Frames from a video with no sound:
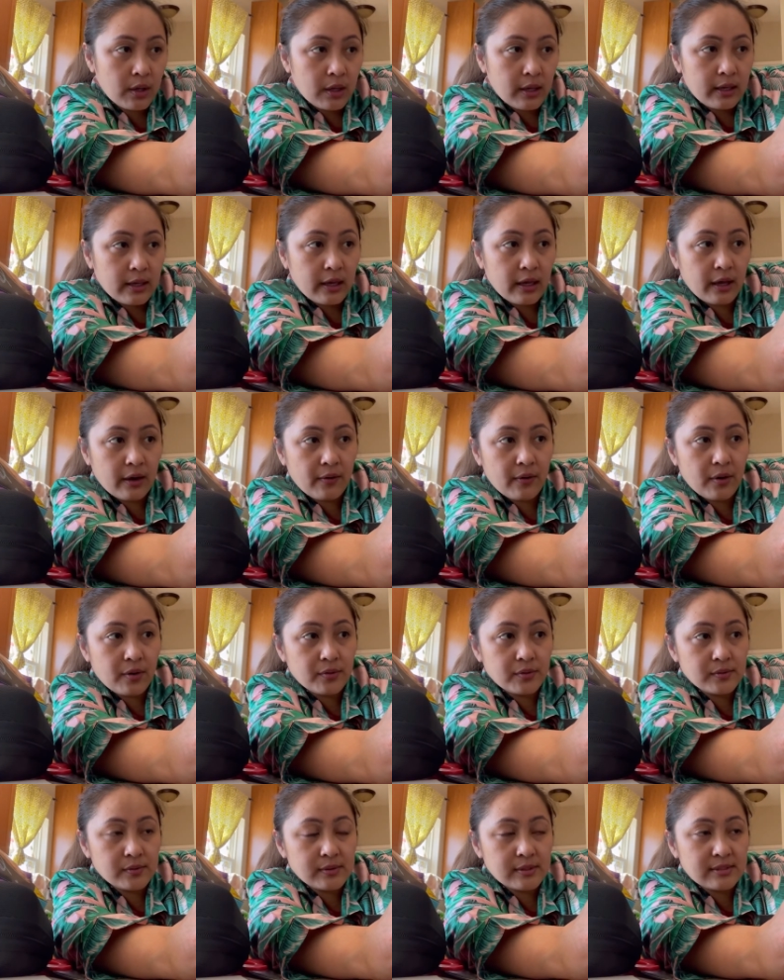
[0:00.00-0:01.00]

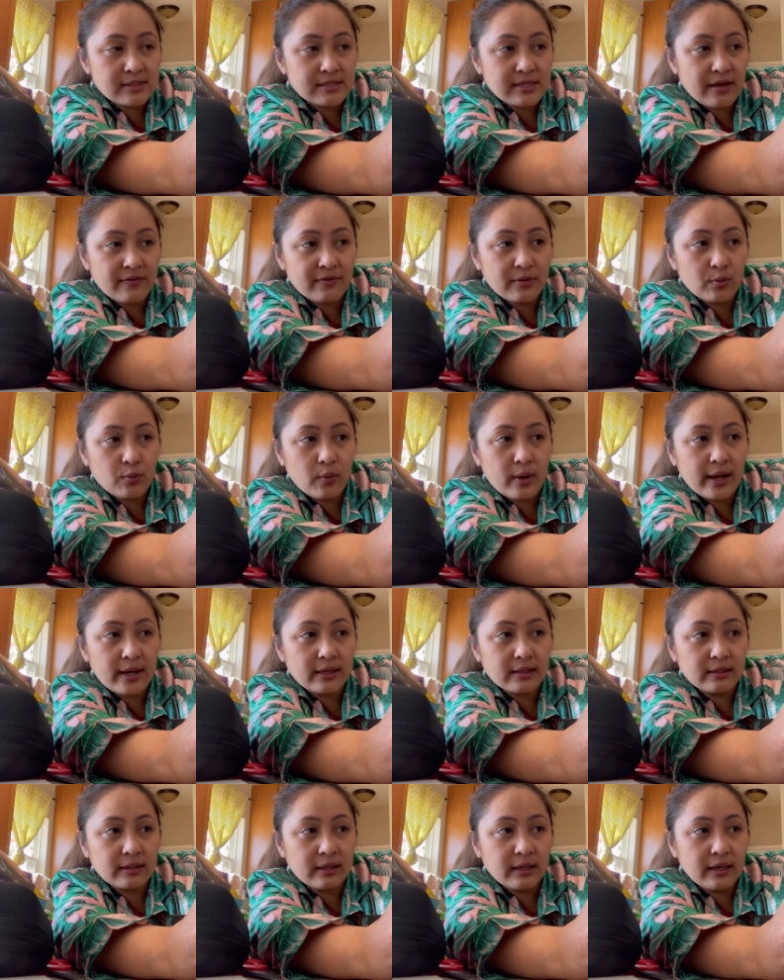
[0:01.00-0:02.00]
Hero 7
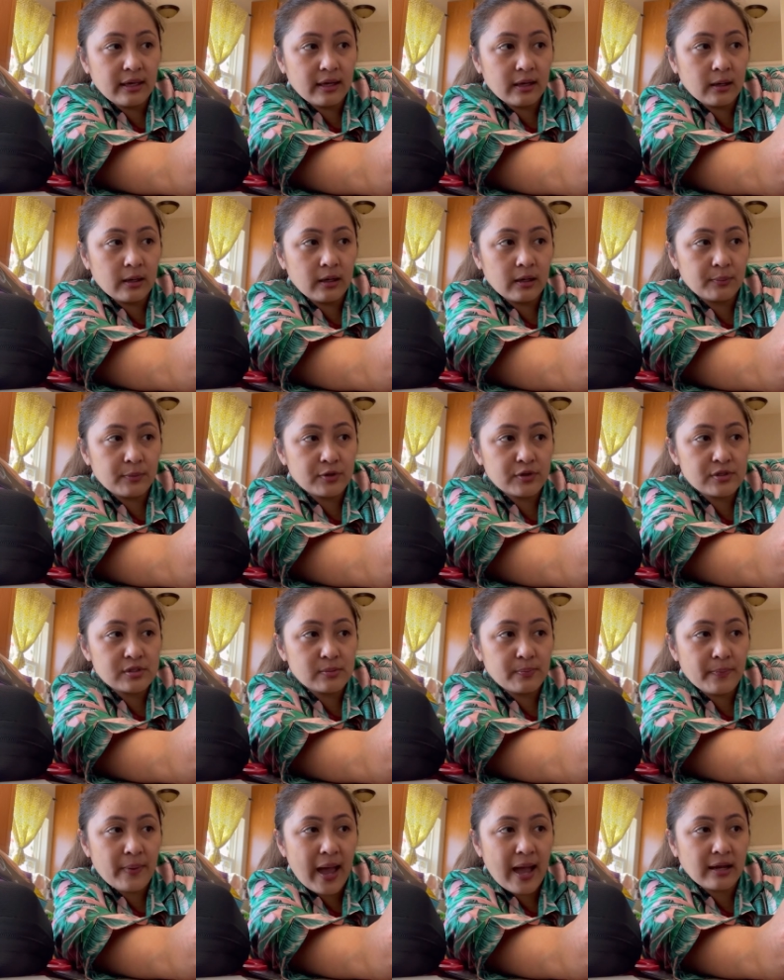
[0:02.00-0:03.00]
White e-commerce
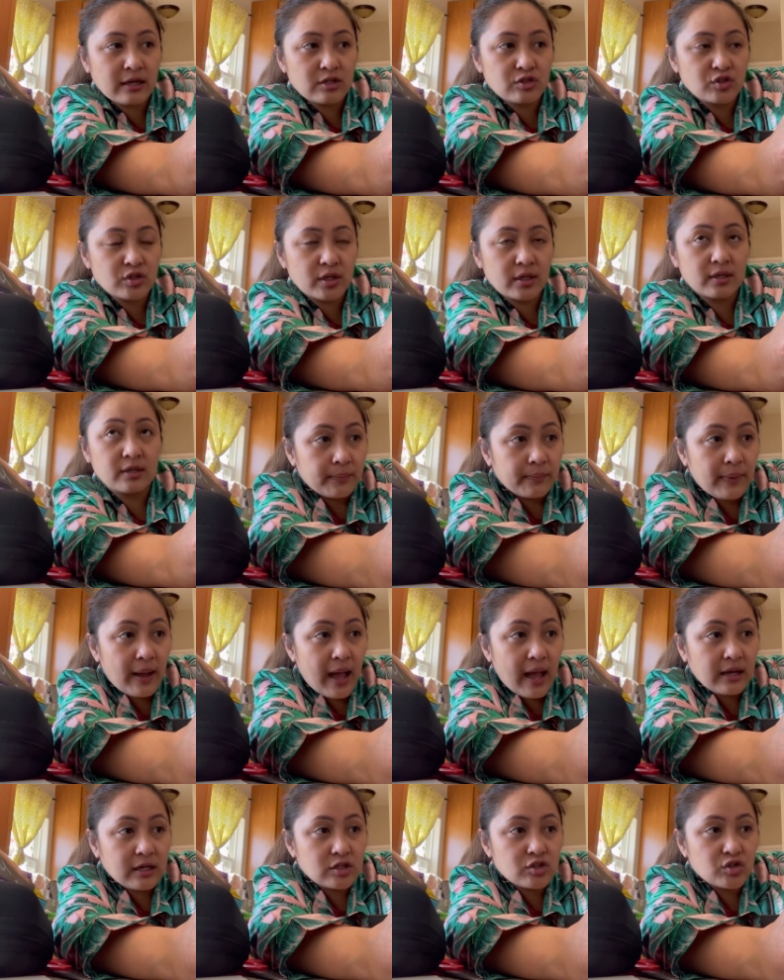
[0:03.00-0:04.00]
packaging,
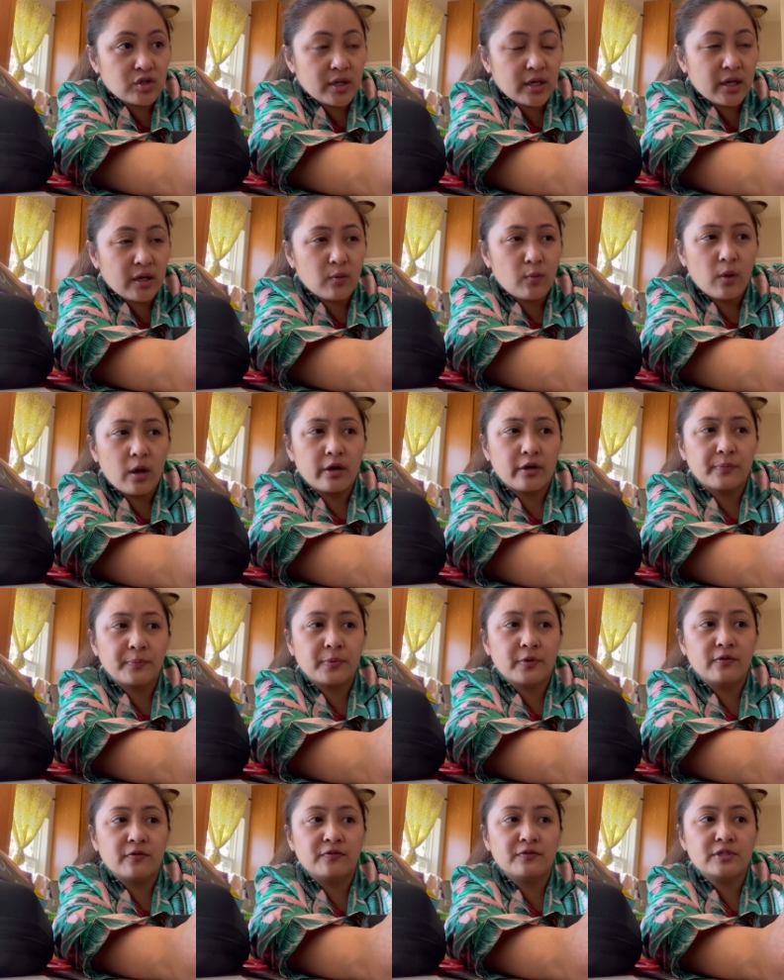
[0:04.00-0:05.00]

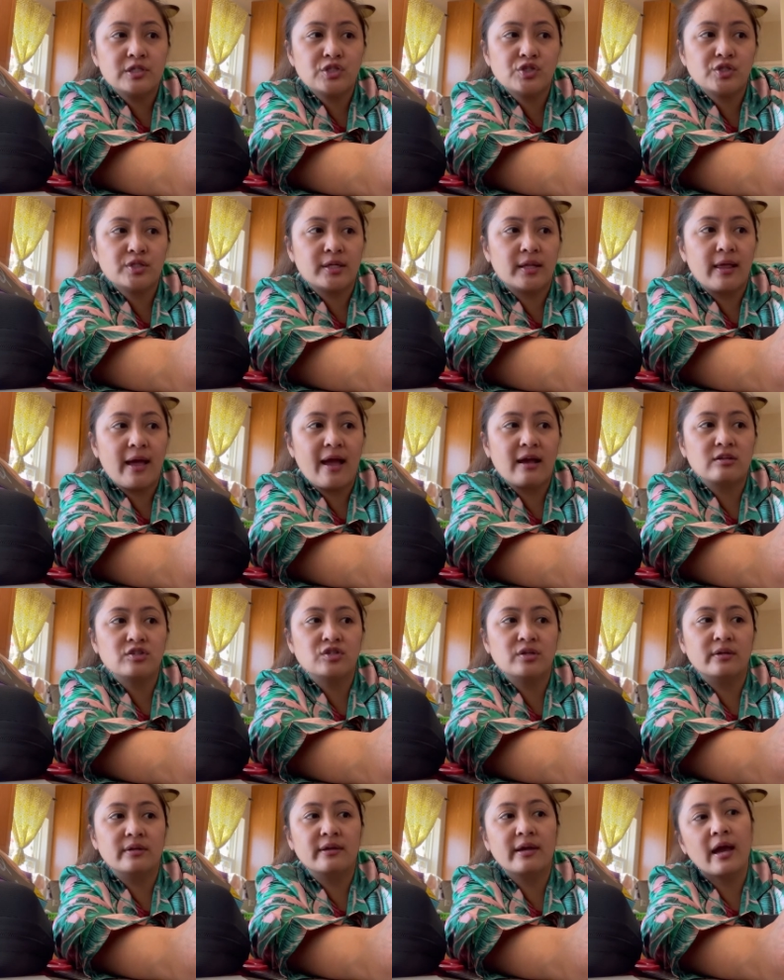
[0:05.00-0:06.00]
waterproof digital
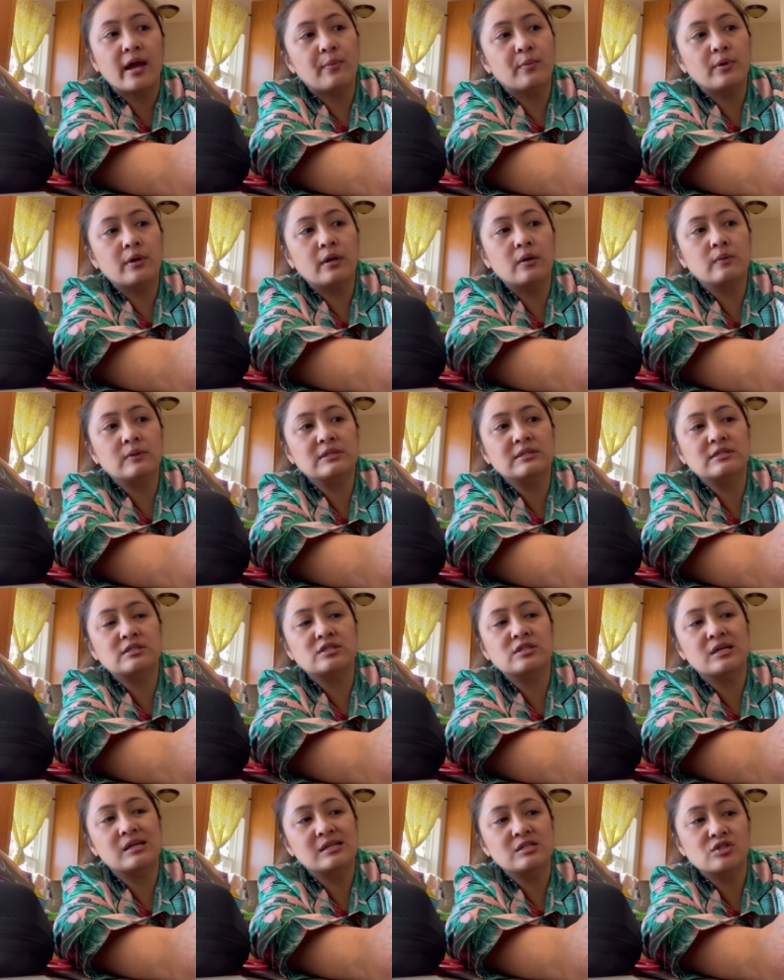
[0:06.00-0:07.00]
action camera with the
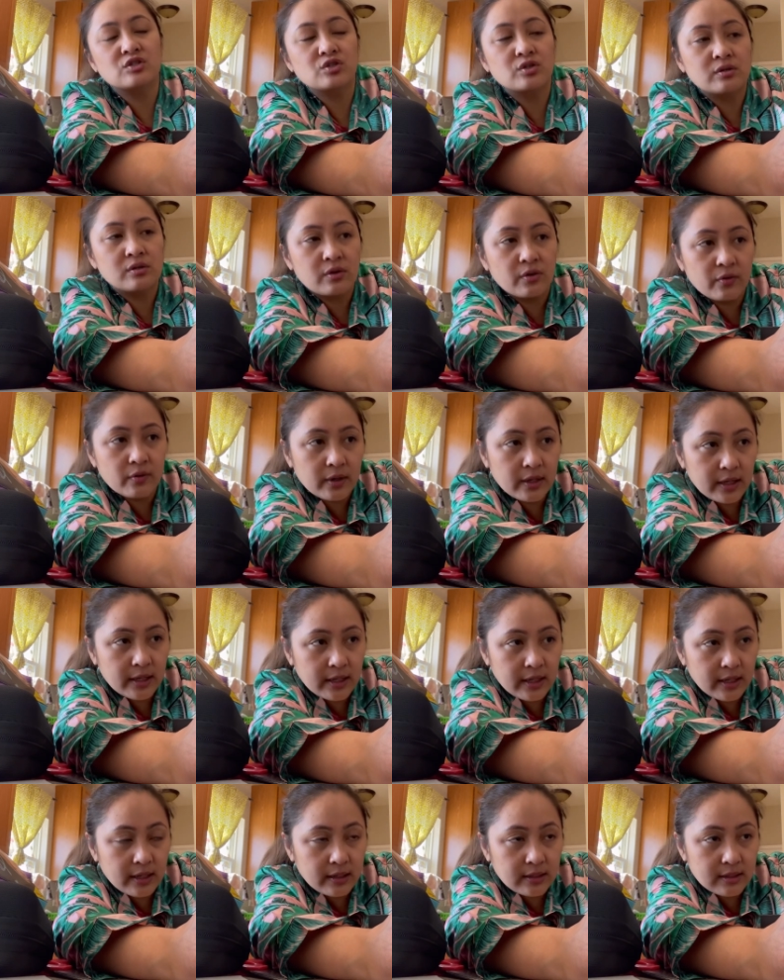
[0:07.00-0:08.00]
touch
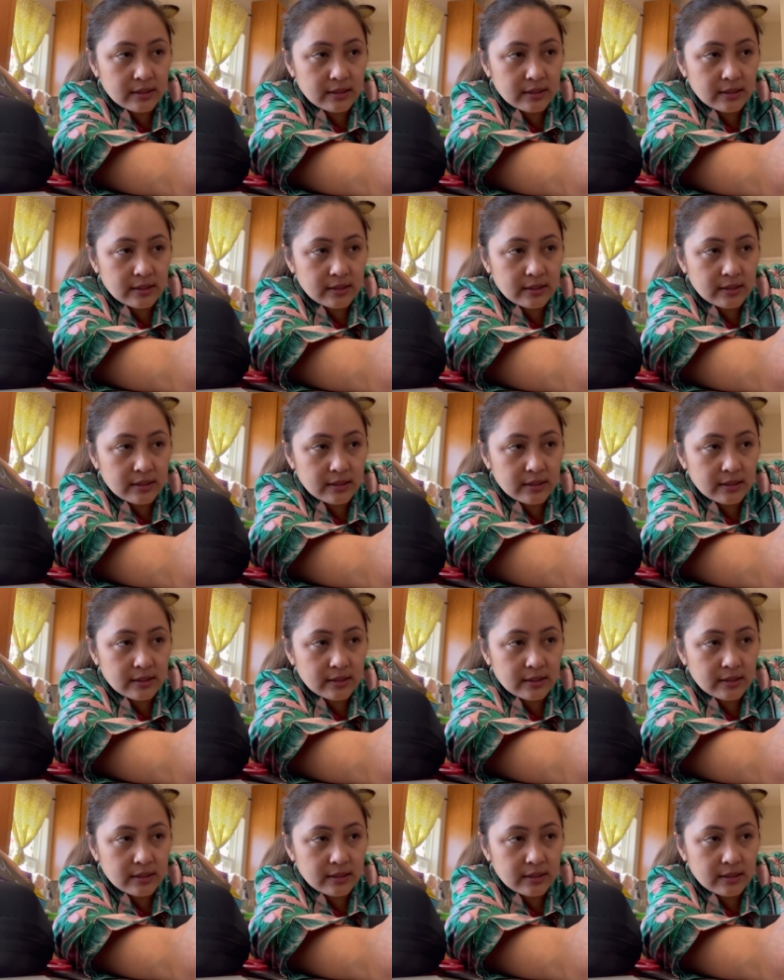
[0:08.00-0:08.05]
screen.